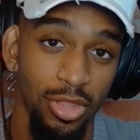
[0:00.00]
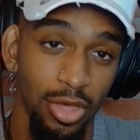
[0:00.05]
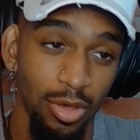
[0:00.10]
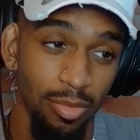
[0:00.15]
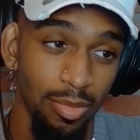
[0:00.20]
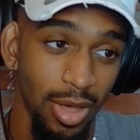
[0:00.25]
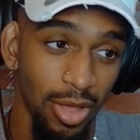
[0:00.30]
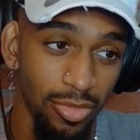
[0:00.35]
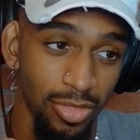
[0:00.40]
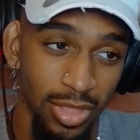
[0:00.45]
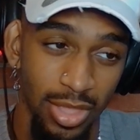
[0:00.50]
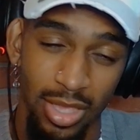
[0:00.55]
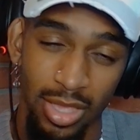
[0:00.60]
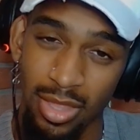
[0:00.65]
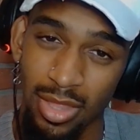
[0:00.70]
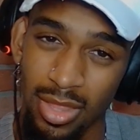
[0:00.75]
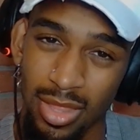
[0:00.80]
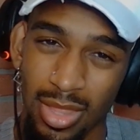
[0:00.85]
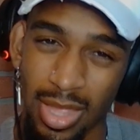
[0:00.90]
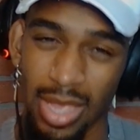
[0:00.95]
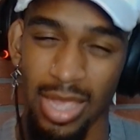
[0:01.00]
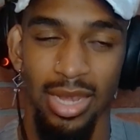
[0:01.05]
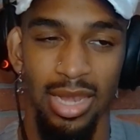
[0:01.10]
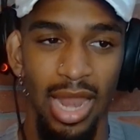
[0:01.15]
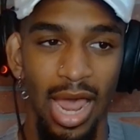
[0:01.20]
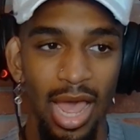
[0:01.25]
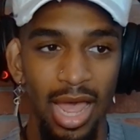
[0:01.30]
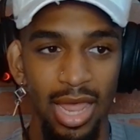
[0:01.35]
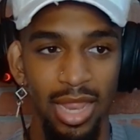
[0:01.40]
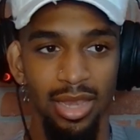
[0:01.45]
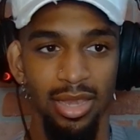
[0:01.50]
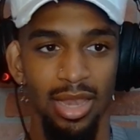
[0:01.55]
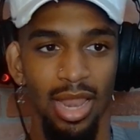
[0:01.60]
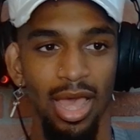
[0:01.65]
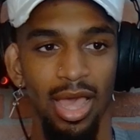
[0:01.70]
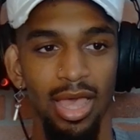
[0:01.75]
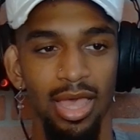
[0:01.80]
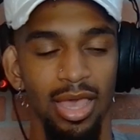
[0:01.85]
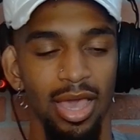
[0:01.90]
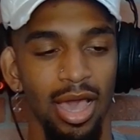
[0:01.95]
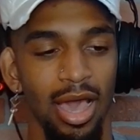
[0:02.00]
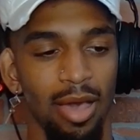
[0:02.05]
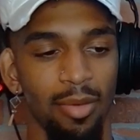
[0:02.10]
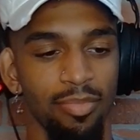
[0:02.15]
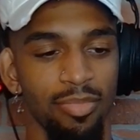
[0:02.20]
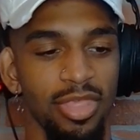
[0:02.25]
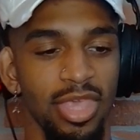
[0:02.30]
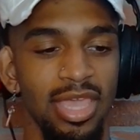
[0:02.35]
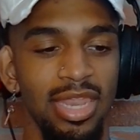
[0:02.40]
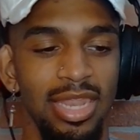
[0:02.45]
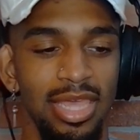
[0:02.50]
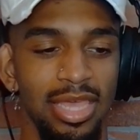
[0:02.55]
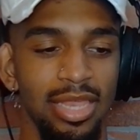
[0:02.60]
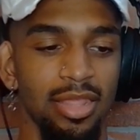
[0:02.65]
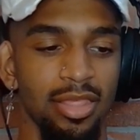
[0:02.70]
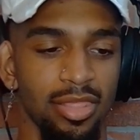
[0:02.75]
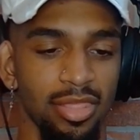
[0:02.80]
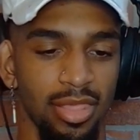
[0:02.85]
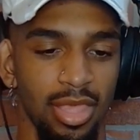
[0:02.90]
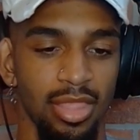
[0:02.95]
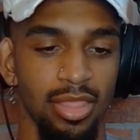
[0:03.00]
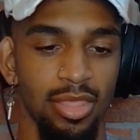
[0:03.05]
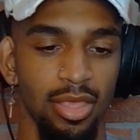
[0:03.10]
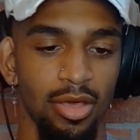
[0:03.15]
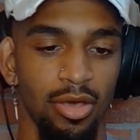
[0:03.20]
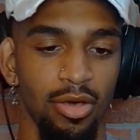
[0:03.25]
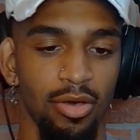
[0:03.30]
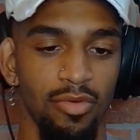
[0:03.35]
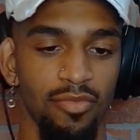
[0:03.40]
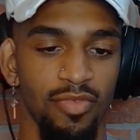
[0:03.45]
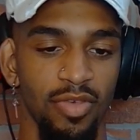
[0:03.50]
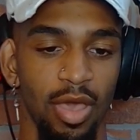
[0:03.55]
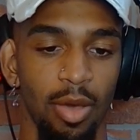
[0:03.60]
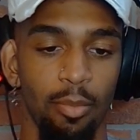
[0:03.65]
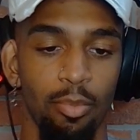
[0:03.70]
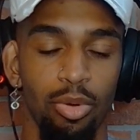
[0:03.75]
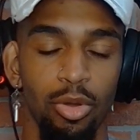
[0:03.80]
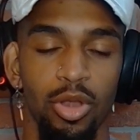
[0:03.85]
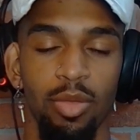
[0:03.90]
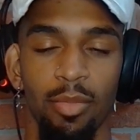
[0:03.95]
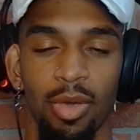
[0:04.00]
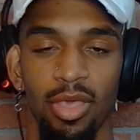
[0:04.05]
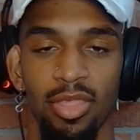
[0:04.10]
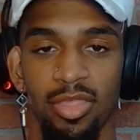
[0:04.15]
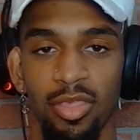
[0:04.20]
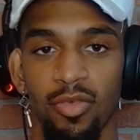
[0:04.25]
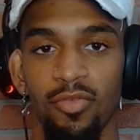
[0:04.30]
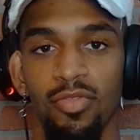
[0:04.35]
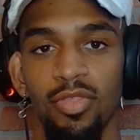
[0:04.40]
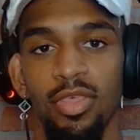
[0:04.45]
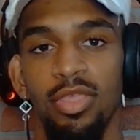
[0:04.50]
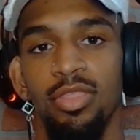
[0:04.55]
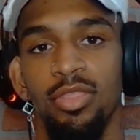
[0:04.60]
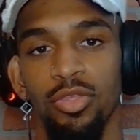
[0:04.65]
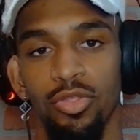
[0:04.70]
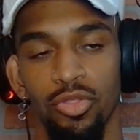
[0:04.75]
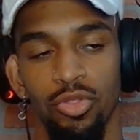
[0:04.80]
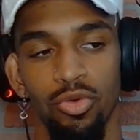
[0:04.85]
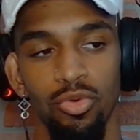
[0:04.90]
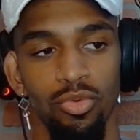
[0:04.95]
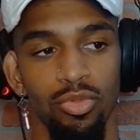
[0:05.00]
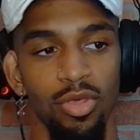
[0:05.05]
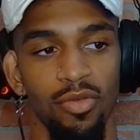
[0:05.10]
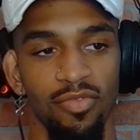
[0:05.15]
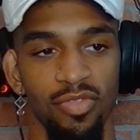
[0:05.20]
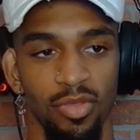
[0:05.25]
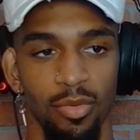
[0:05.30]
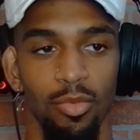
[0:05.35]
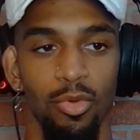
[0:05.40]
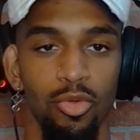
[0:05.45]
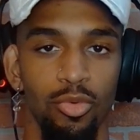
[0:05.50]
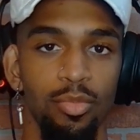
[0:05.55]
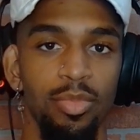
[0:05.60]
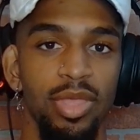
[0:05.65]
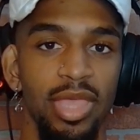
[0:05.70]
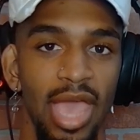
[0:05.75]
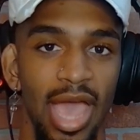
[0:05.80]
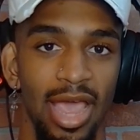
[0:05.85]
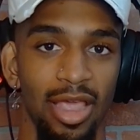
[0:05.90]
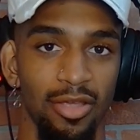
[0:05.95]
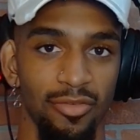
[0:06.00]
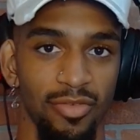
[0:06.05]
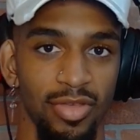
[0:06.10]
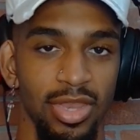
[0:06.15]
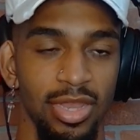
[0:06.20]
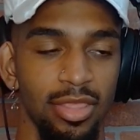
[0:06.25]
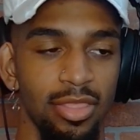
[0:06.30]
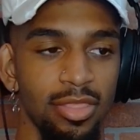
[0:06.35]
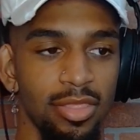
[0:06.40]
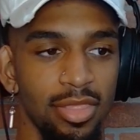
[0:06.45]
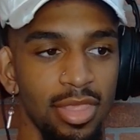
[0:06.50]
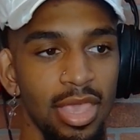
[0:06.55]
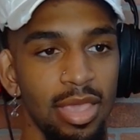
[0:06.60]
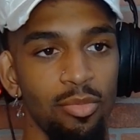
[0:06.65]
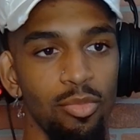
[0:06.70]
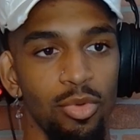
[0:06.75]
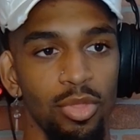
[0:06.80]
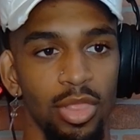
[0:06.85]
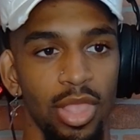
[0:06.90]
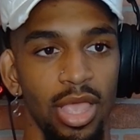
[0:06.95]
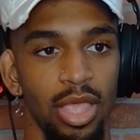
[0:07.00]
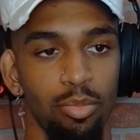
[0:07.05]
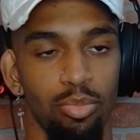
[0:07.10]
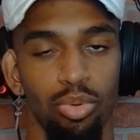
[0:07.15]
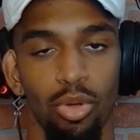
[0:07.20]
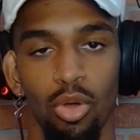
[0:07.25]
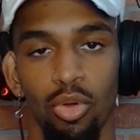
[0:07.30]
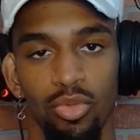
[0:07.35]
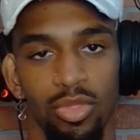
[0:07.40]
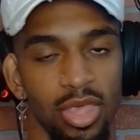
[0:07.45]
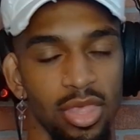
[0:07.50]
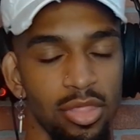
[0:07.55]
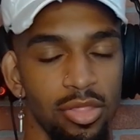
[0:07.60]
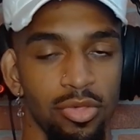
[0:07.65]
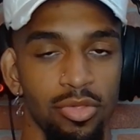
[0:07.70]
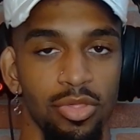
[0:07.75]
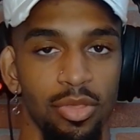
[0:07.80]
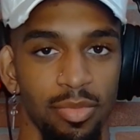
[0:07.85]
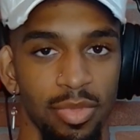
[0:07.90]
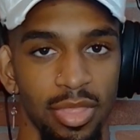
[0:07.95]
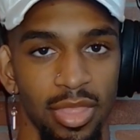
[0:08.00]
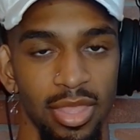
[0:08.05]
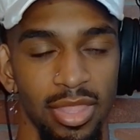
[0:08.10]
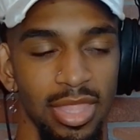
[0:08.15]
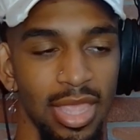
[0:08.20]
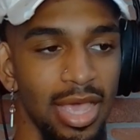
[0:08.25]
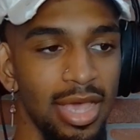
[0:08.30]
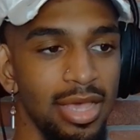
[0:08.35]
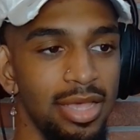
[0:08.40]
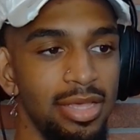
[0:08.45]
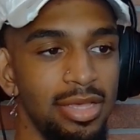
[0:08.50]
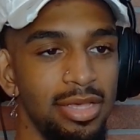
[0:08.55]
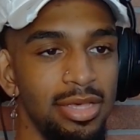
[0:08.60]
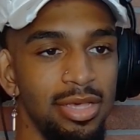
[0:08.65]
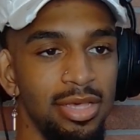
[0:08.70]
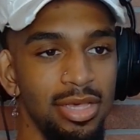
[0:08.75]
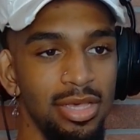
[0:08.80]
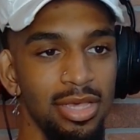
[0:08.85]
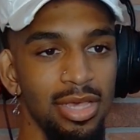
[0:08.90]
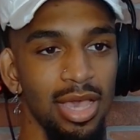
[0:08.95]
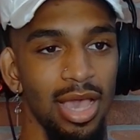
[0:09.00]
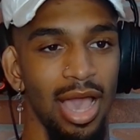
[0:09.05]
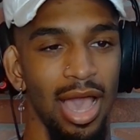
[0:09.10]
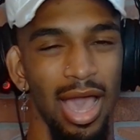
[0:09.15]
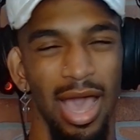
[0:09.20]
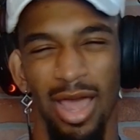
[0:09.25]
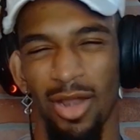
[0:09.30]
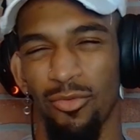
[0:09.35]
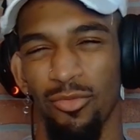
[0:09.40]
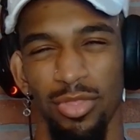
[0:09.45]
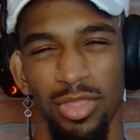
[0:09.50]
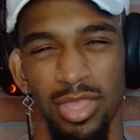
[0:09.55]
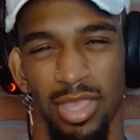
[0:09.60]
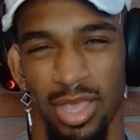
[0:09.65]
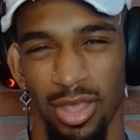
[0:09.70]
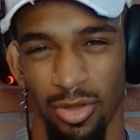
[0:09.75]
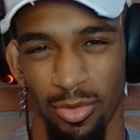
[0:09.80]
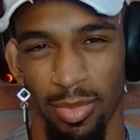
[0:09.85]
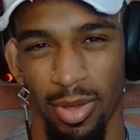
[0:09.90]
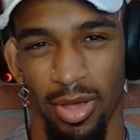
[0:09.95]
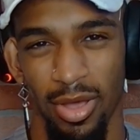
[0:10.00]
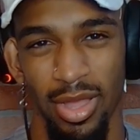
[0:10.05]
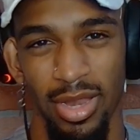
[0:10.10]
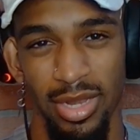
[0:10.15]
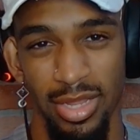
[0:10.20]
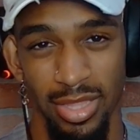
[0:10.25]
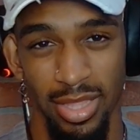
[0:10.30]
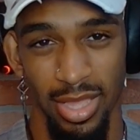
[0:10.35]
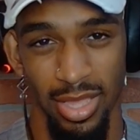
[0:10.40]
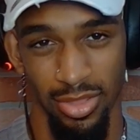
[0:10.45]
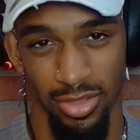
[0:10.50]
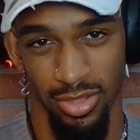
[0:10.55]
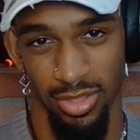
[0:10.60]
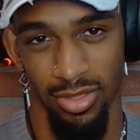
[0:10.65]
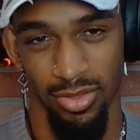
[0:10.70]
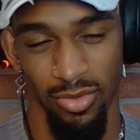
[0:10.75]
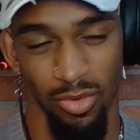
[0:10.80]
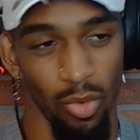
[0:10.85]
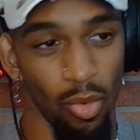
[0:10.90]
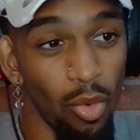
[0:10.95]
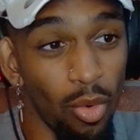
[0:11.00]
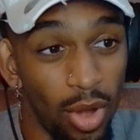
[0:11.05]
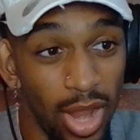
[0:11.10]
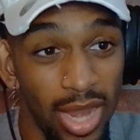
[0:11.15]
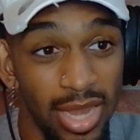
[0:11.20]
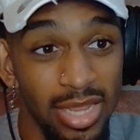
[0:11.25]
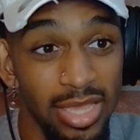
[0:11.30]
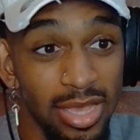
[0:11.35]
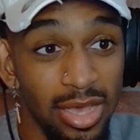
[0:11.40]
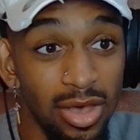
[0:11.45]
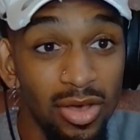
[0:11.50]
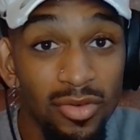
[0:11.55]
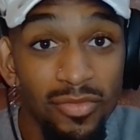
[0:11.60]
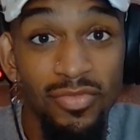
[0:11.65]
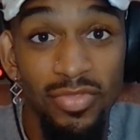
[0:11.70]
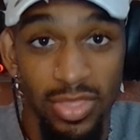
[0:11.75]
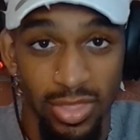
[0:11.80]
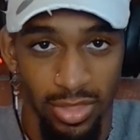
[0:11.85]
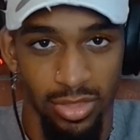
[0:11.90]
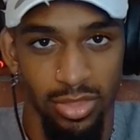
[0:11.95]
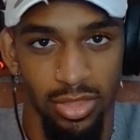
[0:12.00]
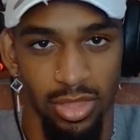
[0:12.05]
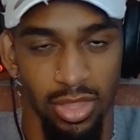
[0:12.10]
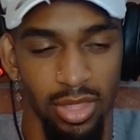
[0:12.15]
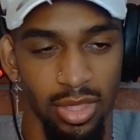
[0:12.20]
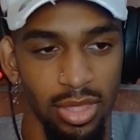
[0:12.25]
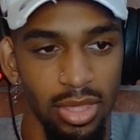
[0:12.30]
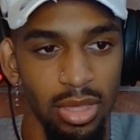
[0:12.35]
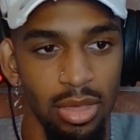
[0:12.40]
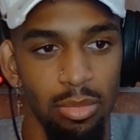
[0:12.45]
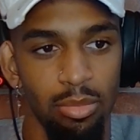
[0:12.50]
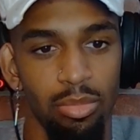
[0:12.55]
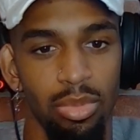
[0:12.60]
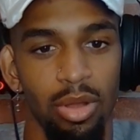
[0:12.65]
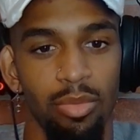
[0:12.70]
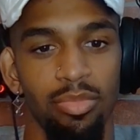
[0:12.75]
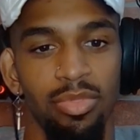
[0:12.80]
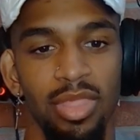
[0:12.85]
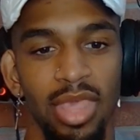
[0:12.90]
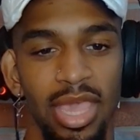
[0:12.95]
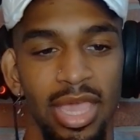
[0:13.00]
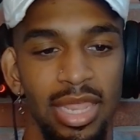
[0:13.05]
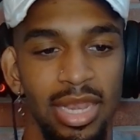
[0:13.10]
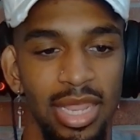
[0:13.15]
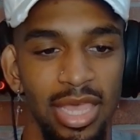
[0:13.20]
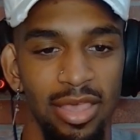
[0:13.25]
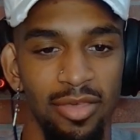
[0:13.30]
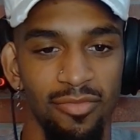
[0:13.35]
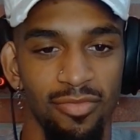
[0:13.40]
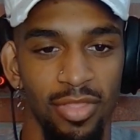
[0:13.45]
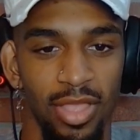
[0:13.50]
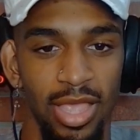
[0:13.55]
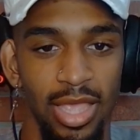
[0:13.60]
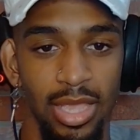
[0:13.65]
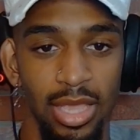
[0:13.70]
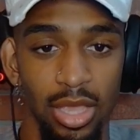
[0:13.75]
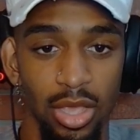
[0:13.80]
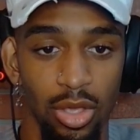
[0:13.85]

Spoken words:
about things. Like, not, I'm saying it in a sense of putting myself in the shoes of someone who'd be aggravated. Same with, like, protests or something like that. I don't really care about any of that shit or any of this shit. But I'm saying if, like,